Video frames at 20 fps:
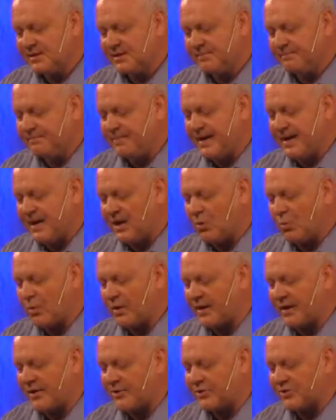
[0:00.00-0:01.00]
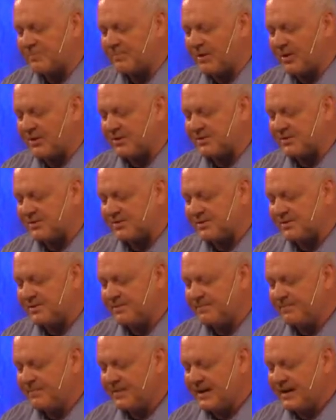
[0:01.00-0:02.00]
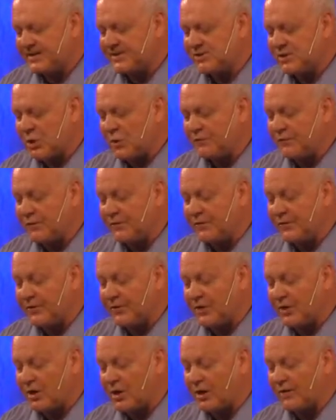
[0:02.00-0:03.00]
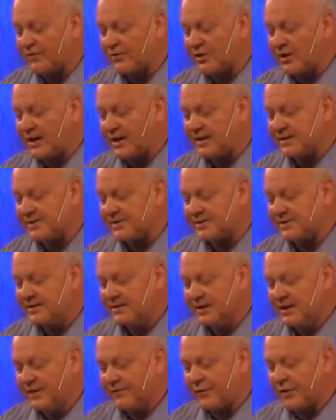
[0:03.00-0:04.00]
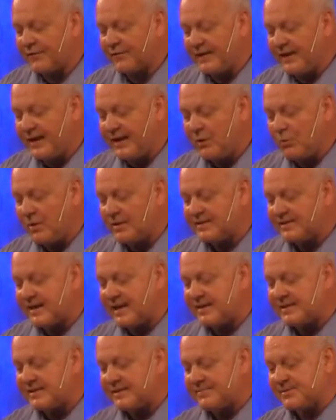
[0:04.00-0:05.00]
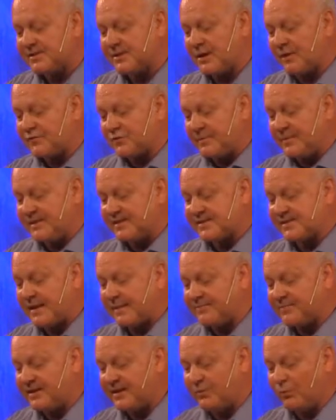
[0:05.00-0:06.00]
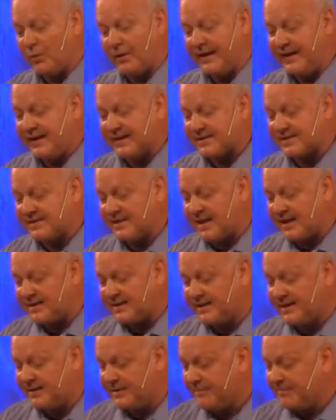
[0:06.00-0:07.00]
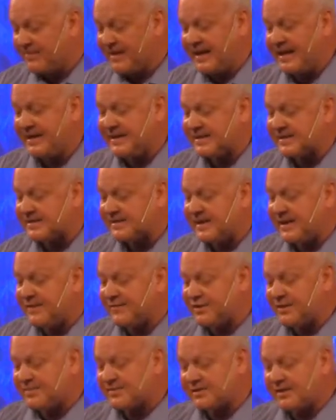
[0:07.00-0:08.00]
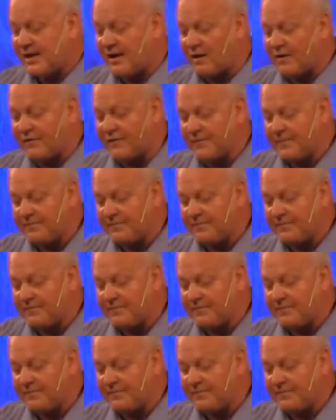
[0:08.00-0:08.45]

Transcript: bear one another's burdens and so fulfill the law of Christ. For if anyone thinks himself to be something when he is nothing, he deceives himself.